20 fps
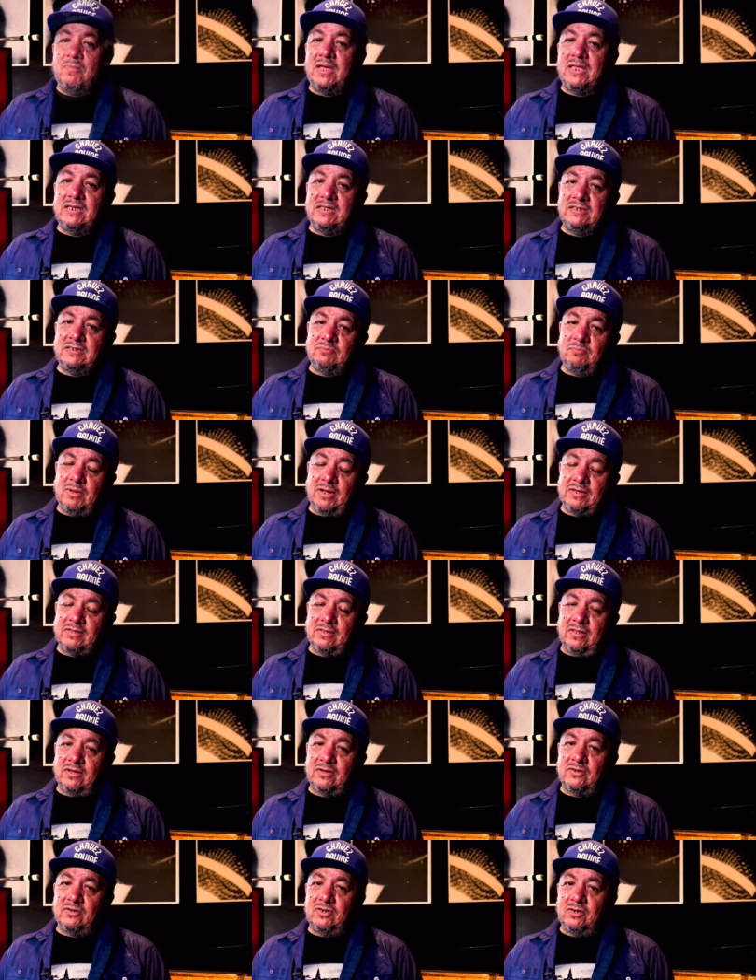Manny's Mic
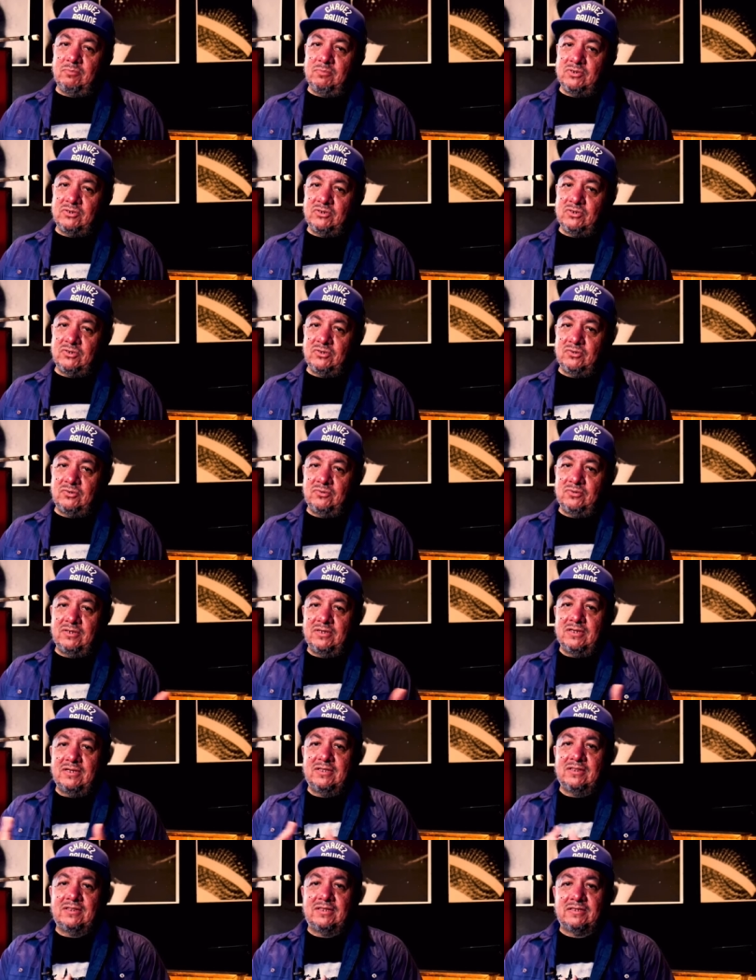Locker, number two.
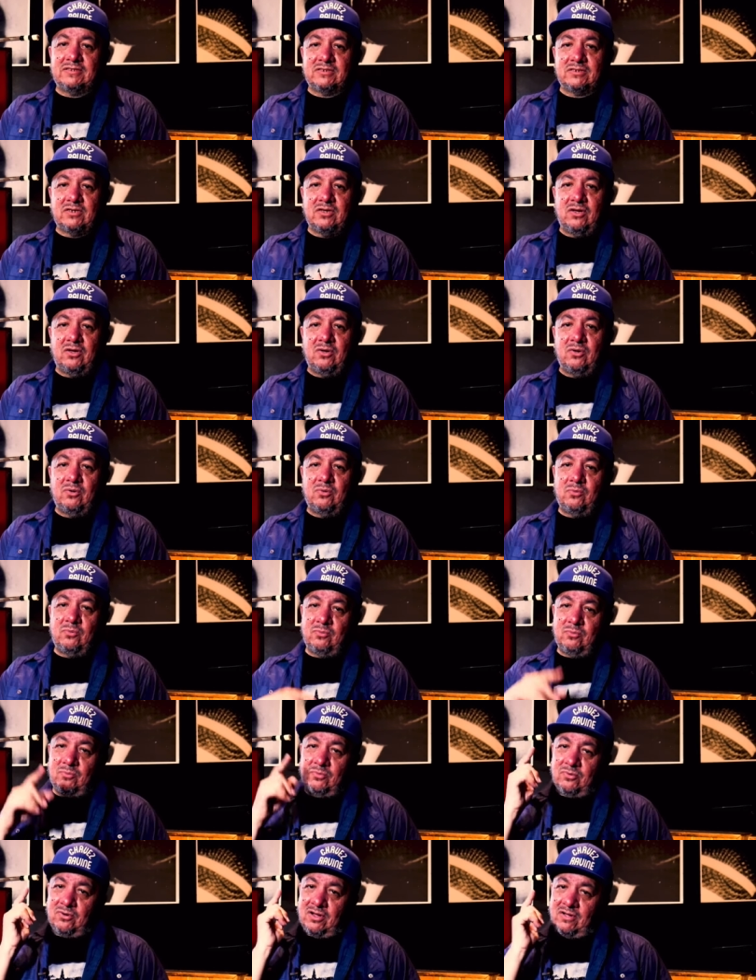Let's go.
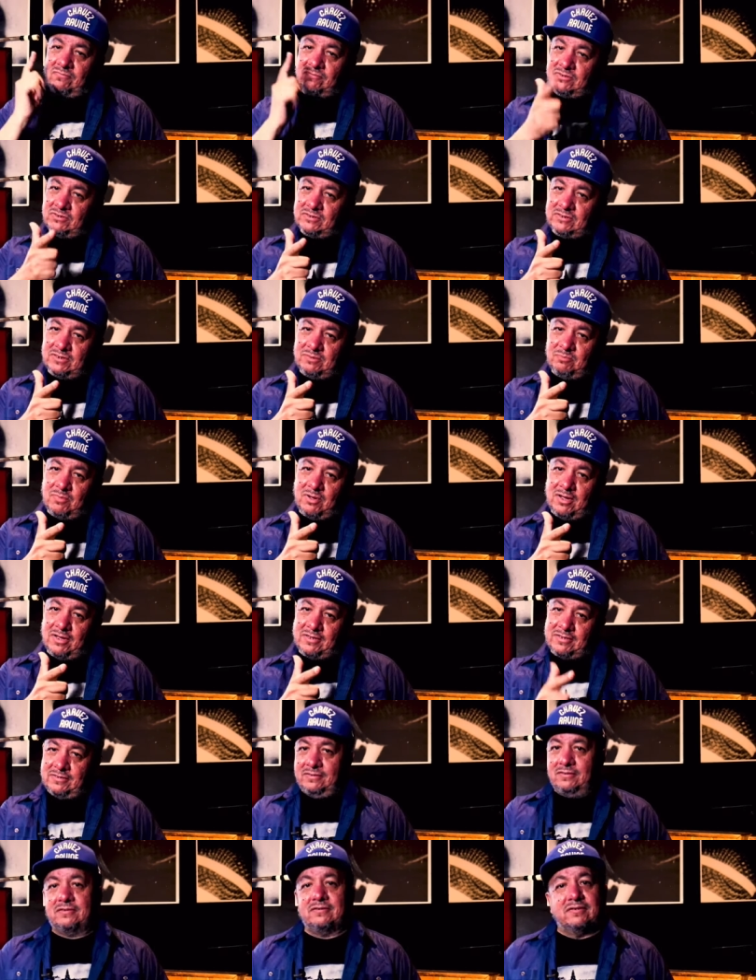We're off to see
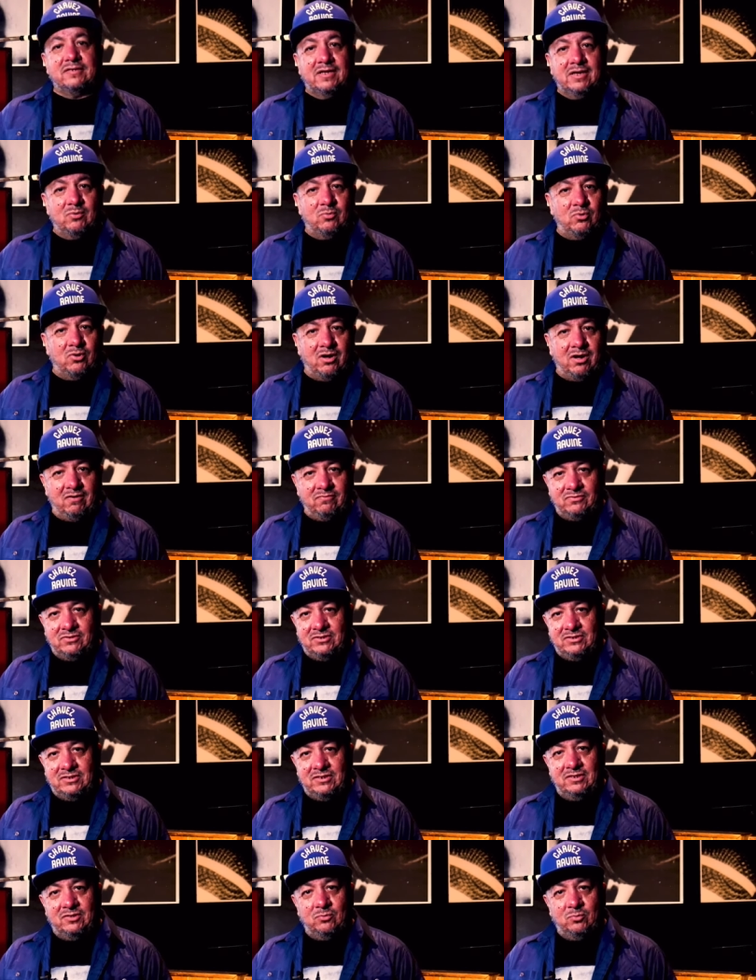Mike and we're off to
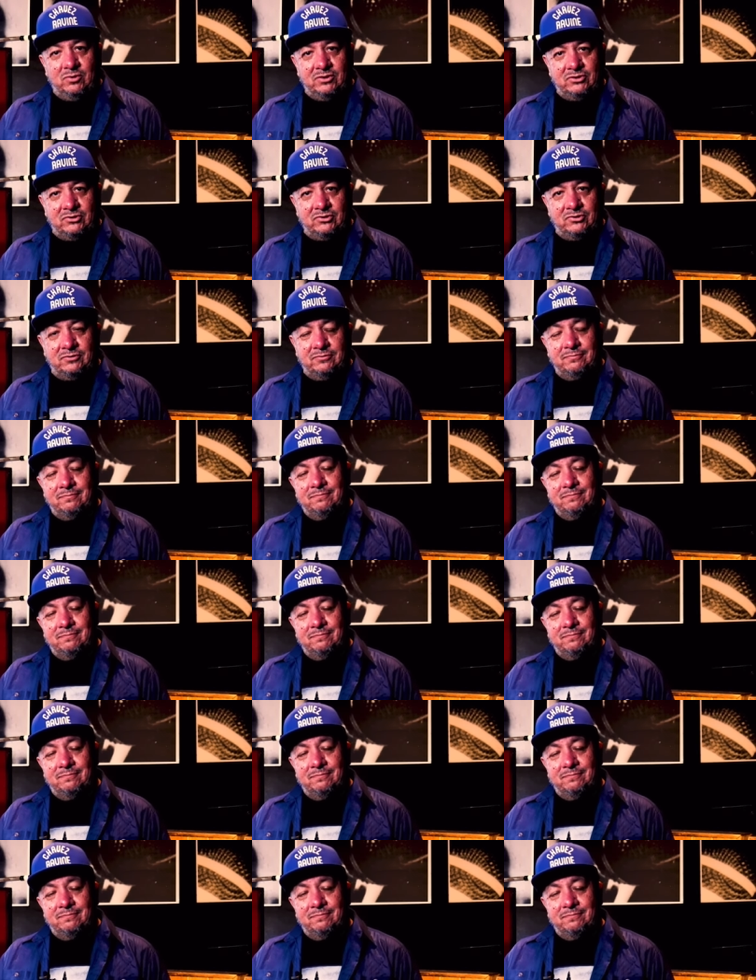see the wizard.